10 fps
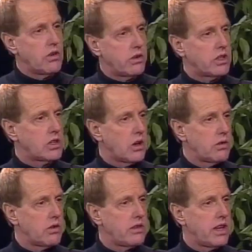North
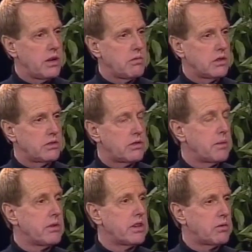Dakota they will
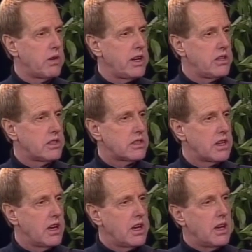triple their wages,
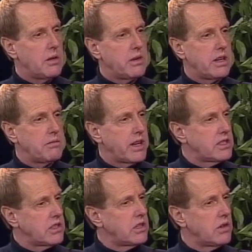but in
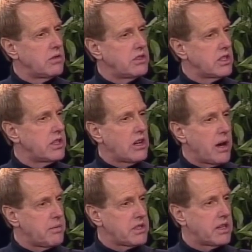Mexico just the
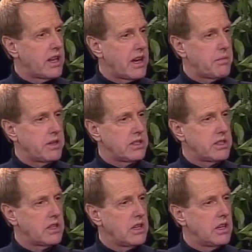opposite
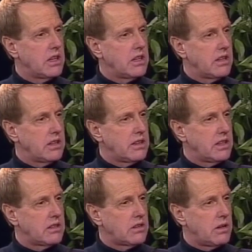happens.
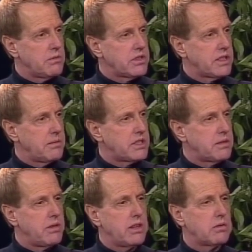There almost seems to
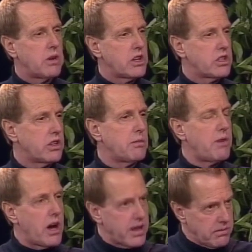be a rush to the
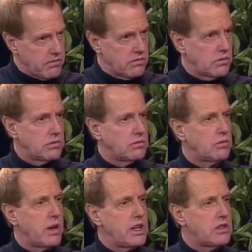bottom.
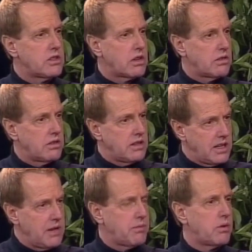Wages are
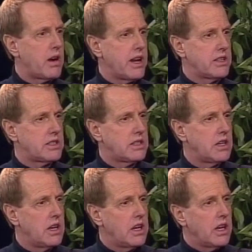depressed,
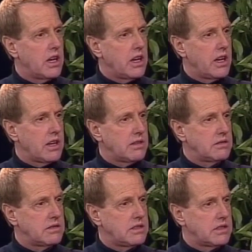
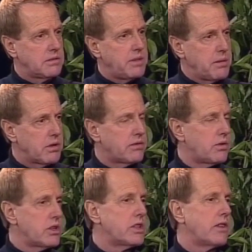and people are
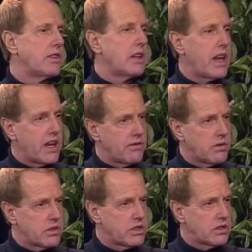forced off the land,
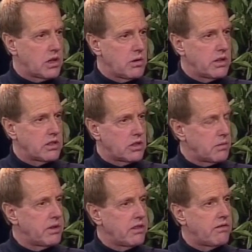forced to go into
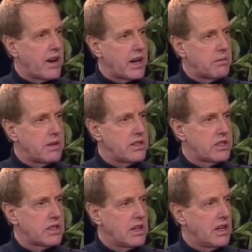urban environments,